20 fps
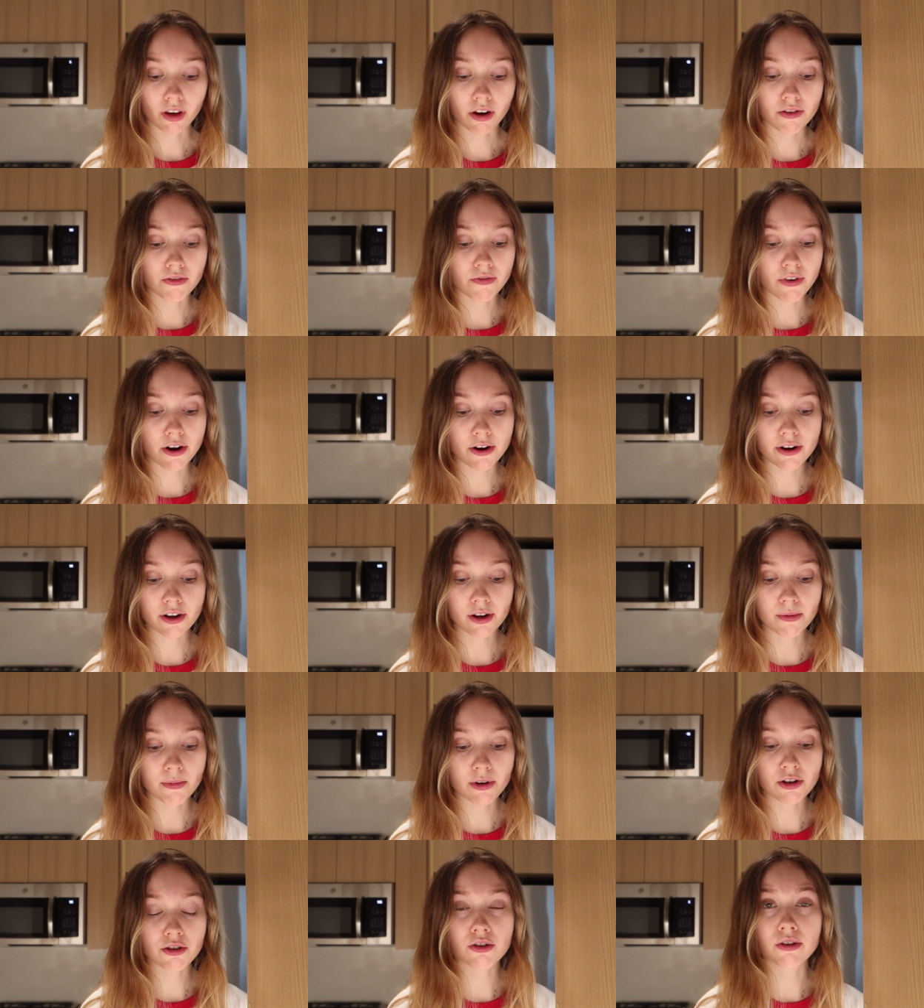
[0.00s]
A very
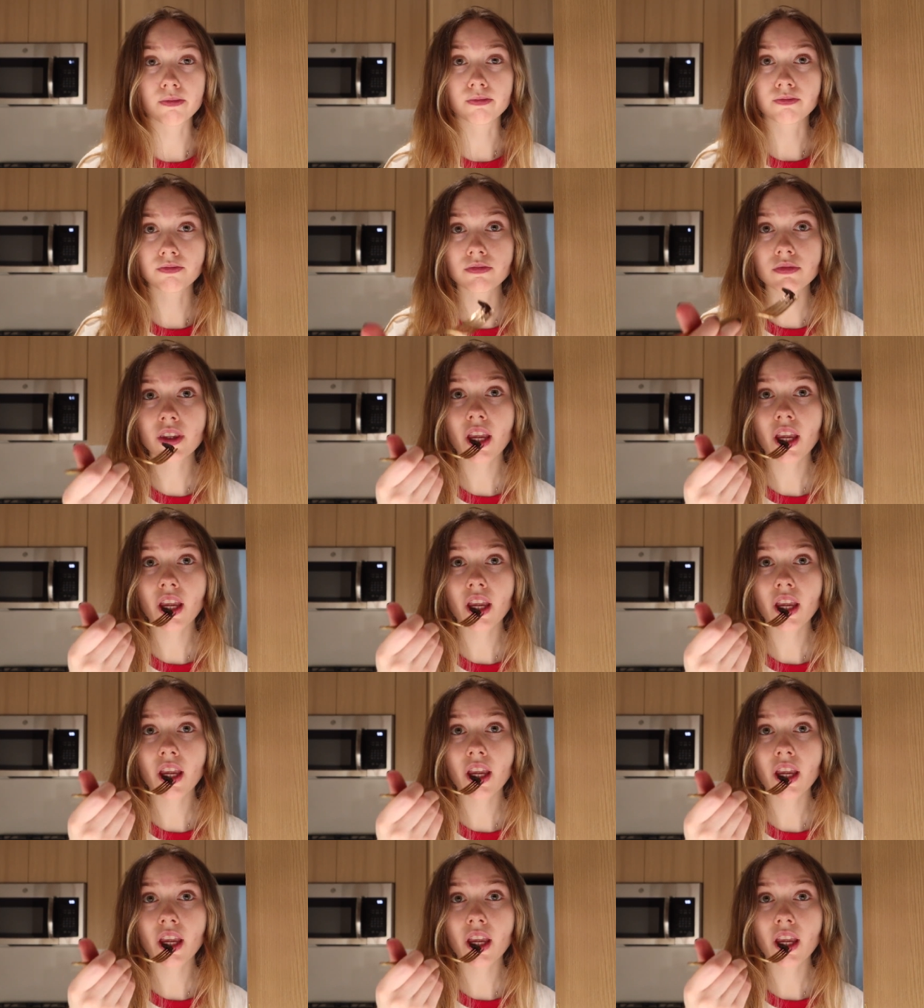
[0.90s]
good mushroom